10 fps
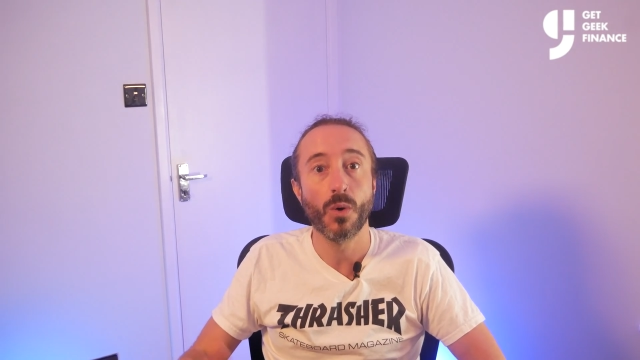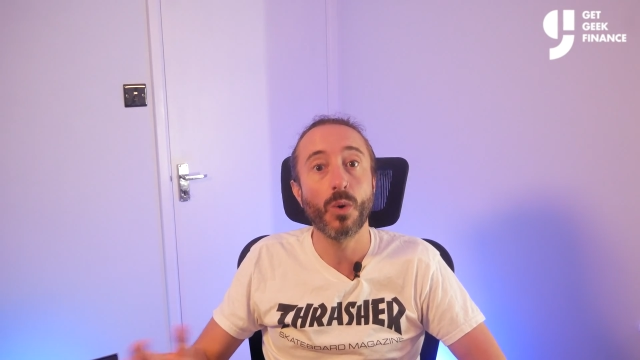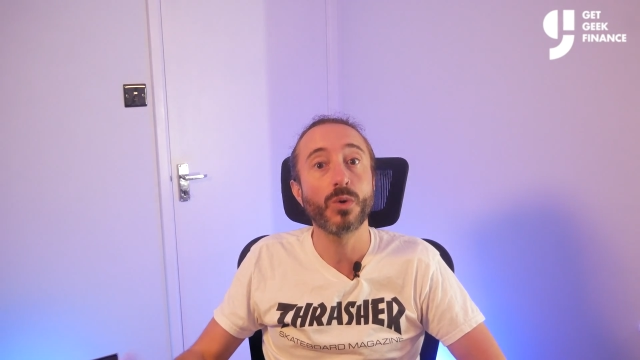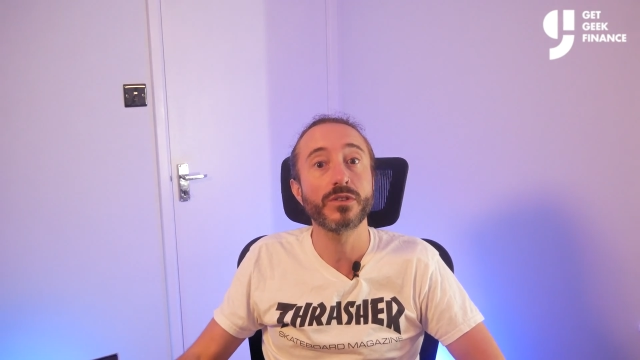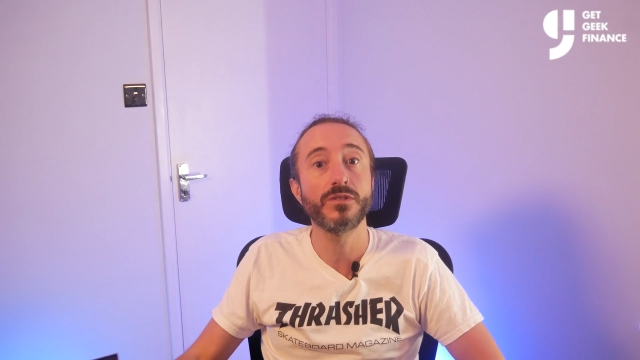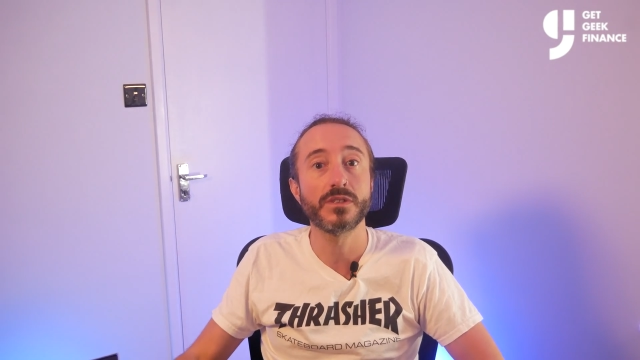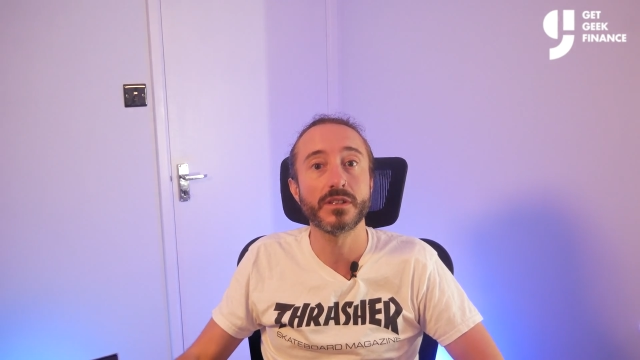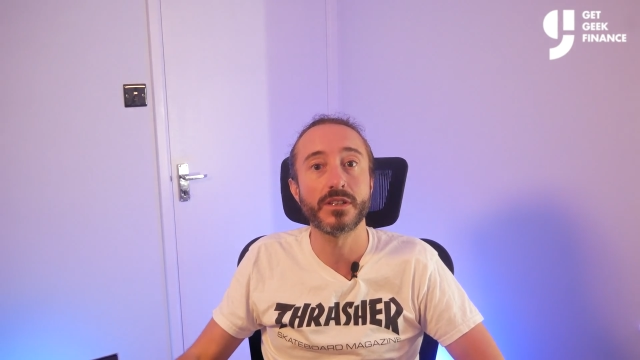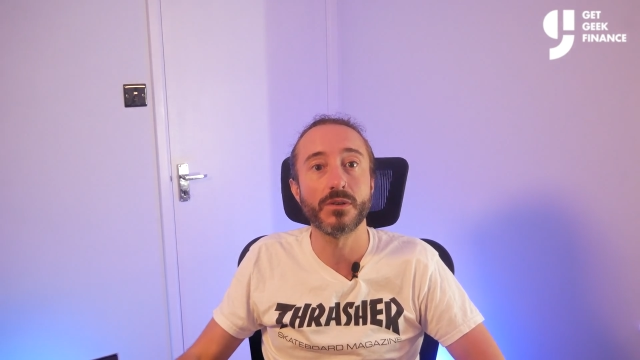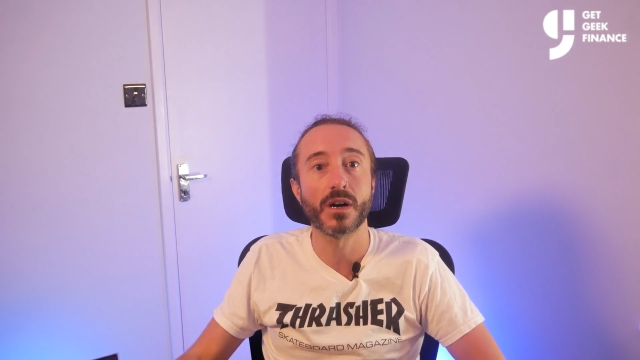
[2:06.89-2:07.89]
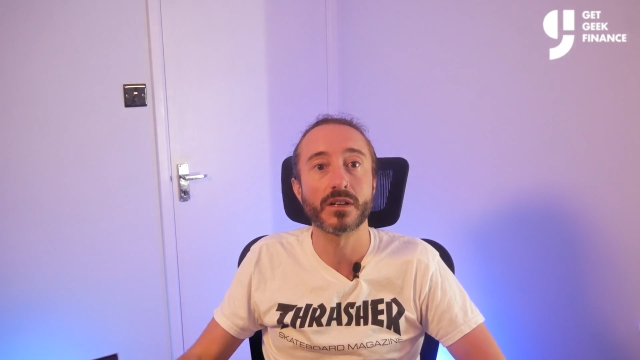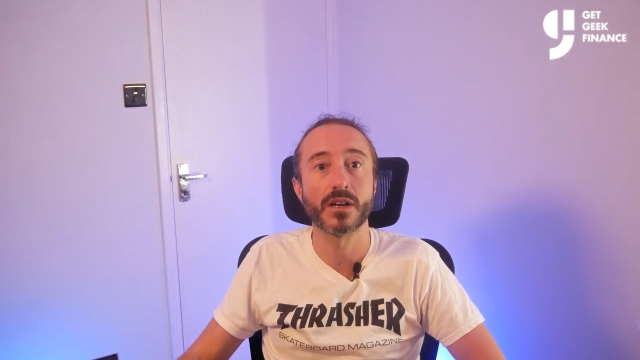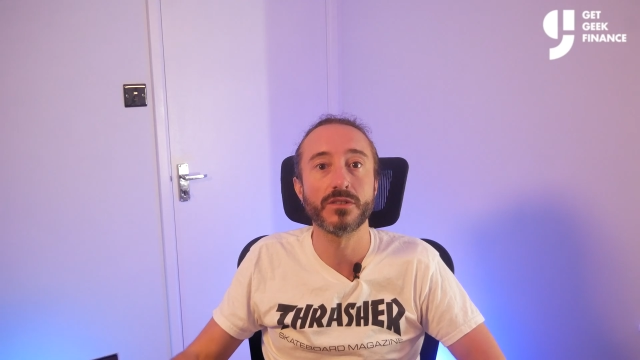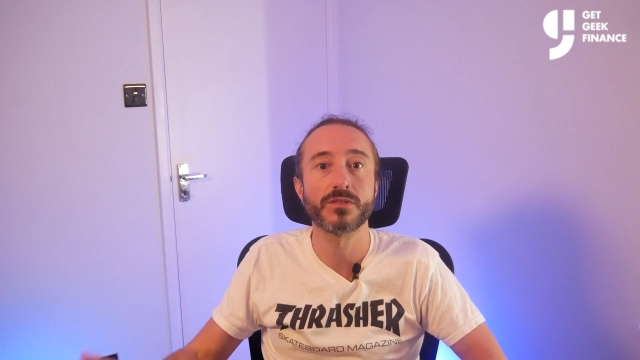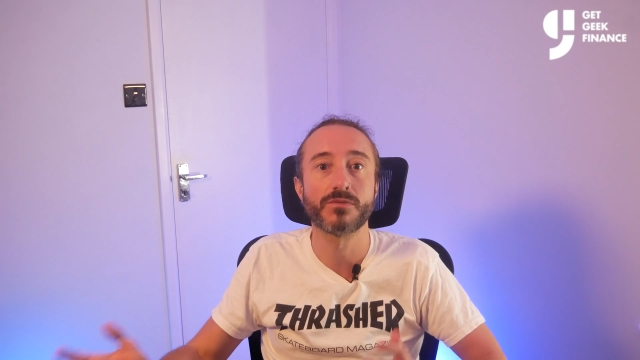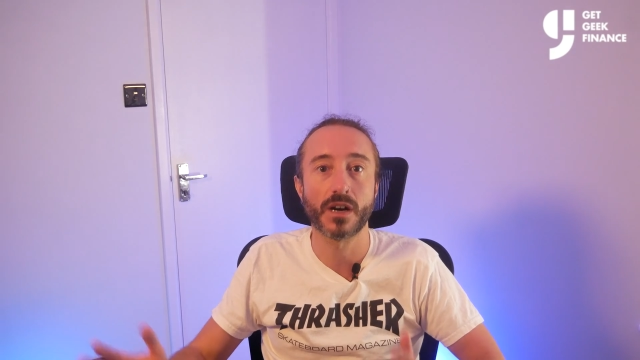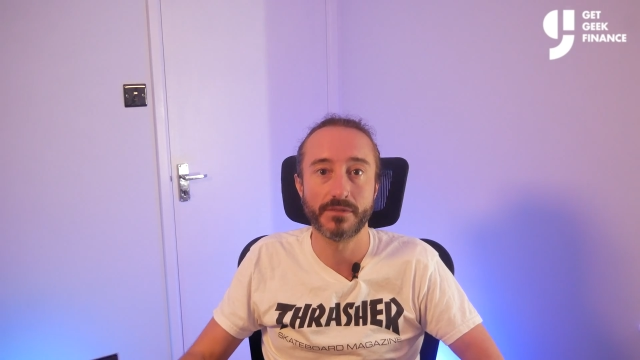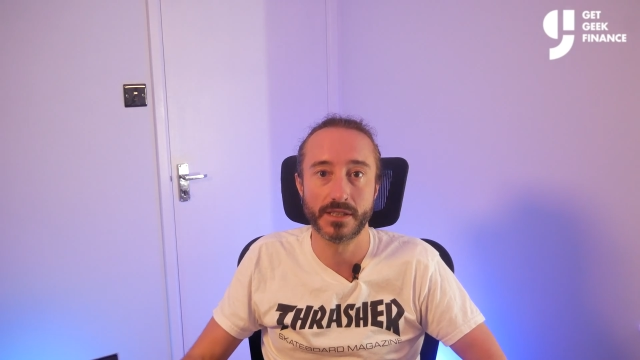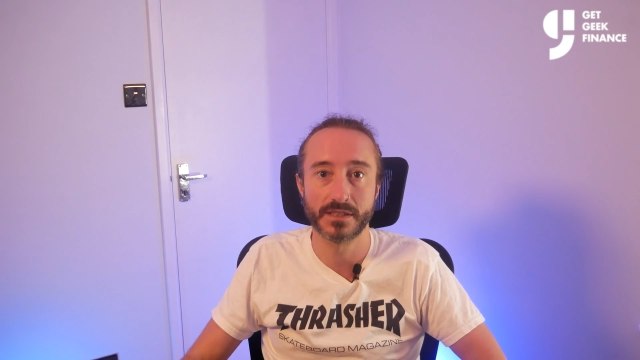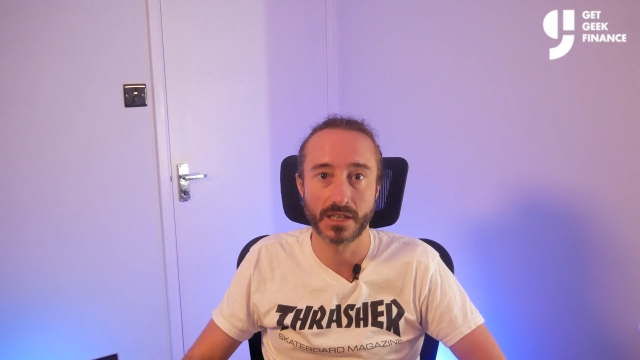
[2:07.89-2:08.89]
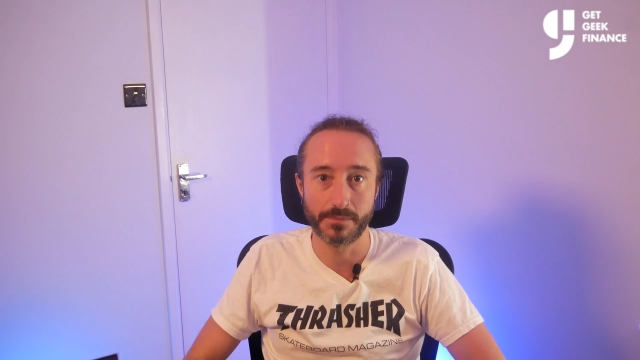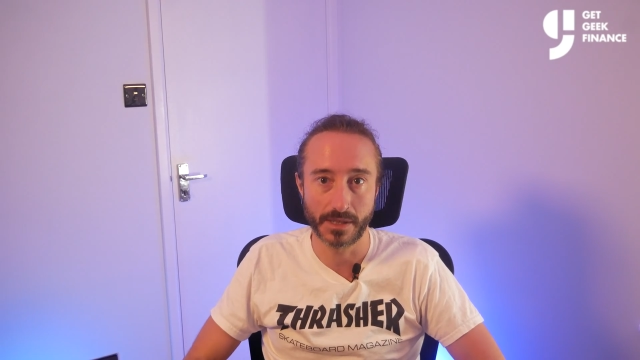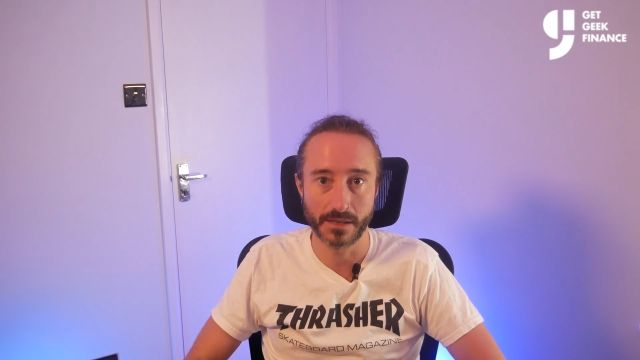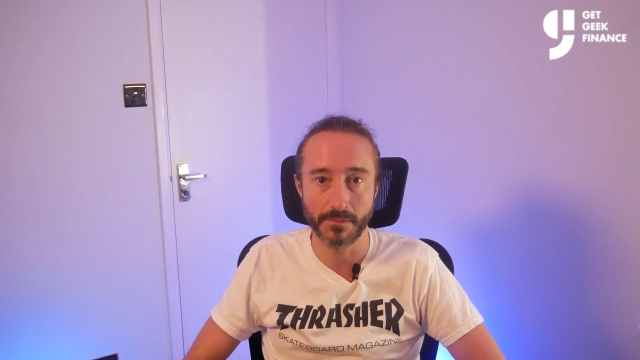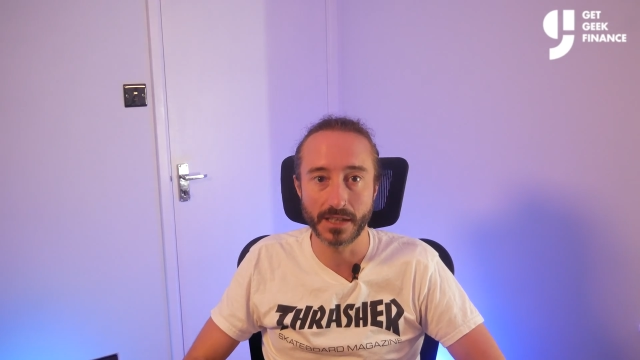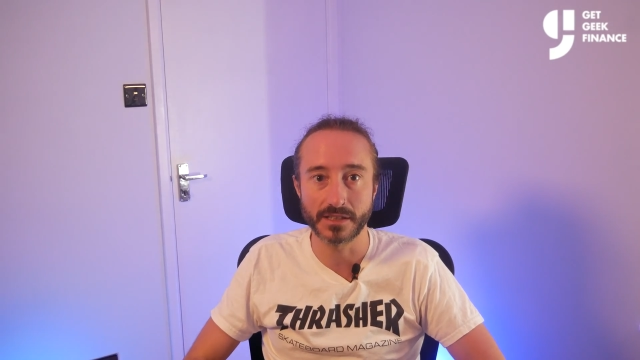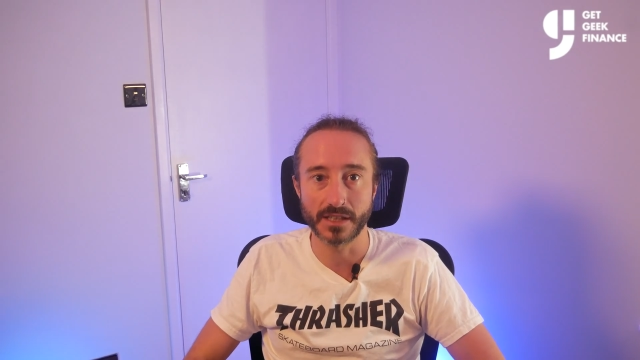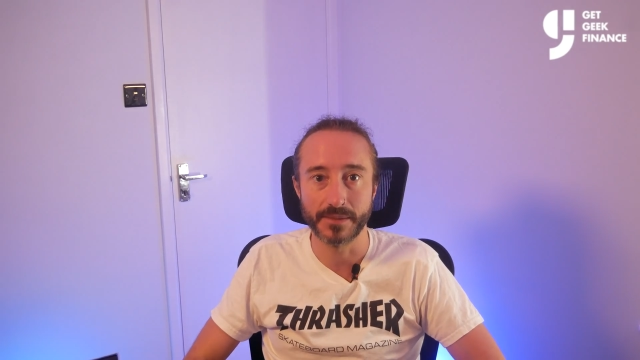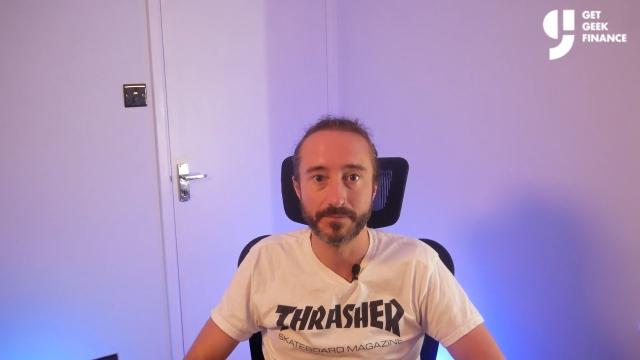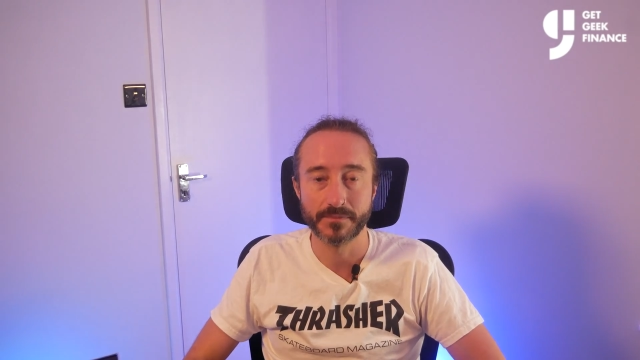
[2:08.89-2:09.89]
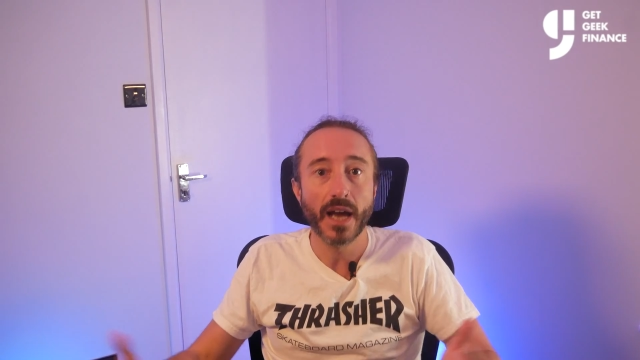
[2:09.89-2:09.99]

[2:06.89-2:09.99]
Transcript: or using the Q R code rather than typing it manually.